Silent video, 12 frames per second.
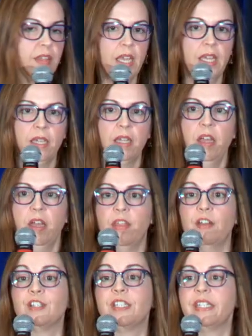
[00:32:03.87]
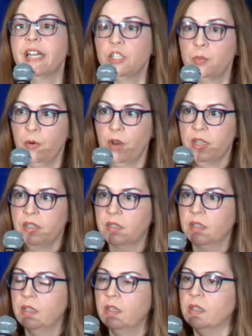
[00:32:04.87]
They, they're desperate
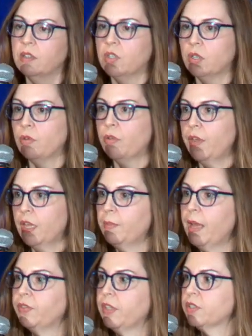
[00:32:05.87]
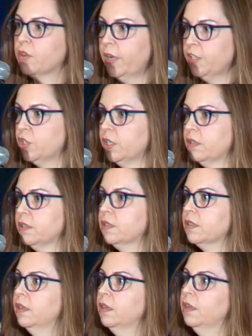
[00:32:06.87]
to think about these
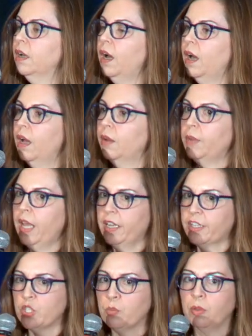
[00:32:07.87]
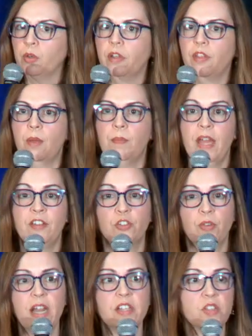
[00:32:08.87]
questions um, and explore them and
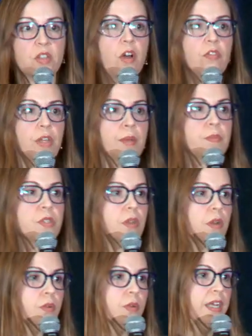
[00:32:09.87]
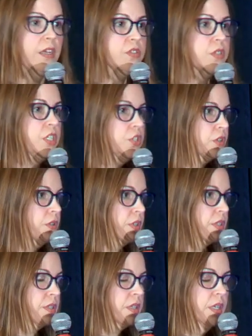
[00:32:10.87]
try to solve them. So I also teach a
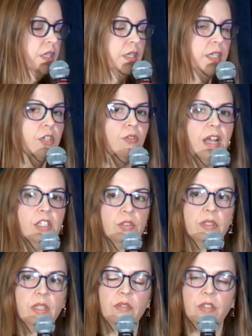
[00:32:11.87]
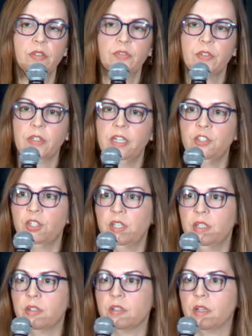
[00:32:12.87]
course at the graduate level for
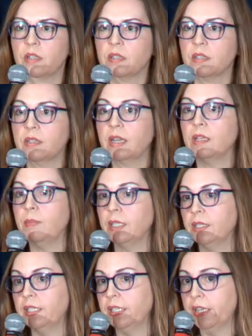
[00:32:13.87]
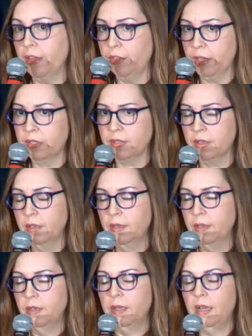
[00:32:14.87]
engineers on sustainability and ethics.
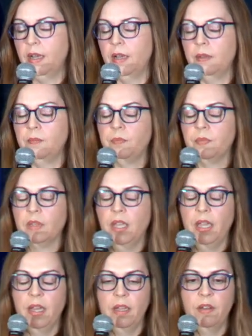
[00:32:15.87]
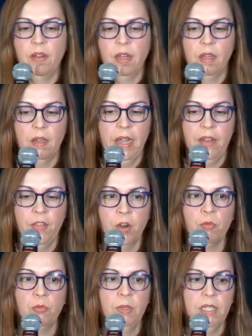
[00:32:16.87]
Um, and, uh, and they're
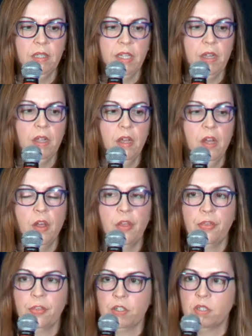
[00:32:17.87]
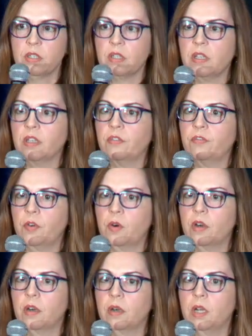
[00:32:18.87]
really thirsty
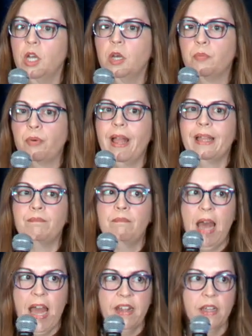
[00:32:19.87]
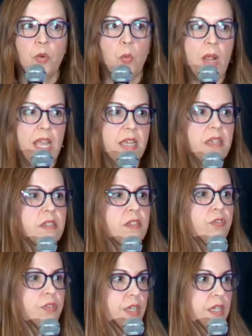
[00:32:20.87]
for pragmatic ways
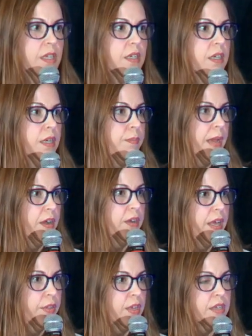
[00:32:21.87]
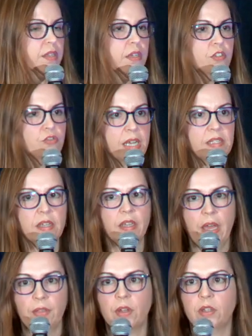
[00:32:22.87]
of thinking about ethics and
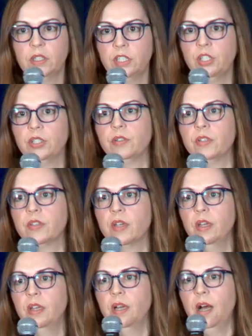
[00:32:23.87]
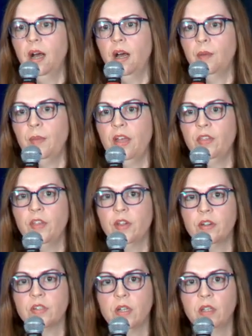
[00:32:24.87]
addressing ethical issues. Um, and
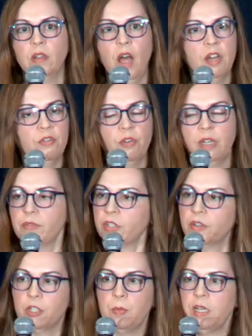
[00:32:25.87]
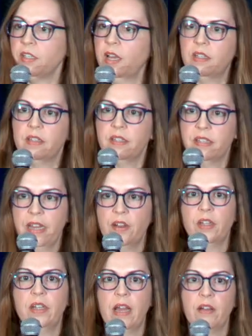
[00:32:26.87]
there's a lot of great research being done in this
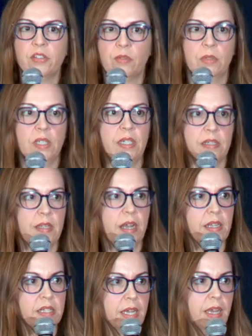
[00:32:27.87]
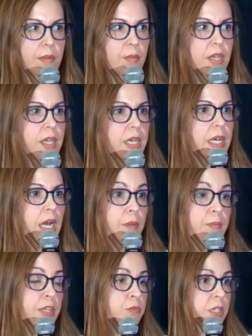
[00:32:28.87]
area now. It's a really exciting time. Um,
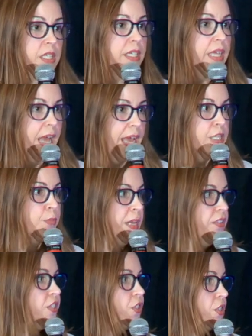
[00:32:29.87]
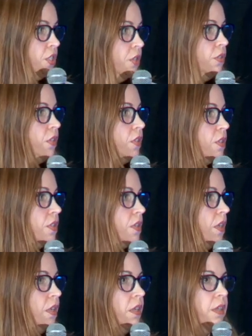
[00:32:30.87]
but it really has been the students
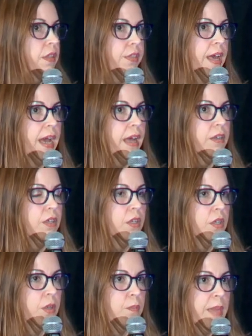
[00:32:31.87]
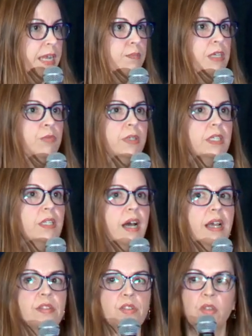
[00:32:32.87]
that made me
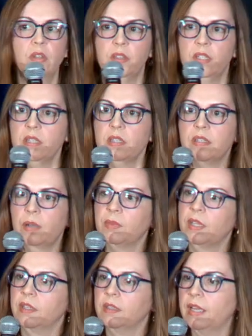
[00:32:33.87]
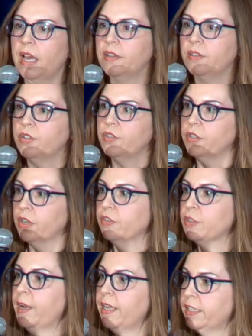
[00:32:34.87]
realize this is something that
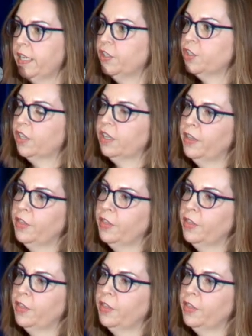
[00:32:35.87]
deserves my attention.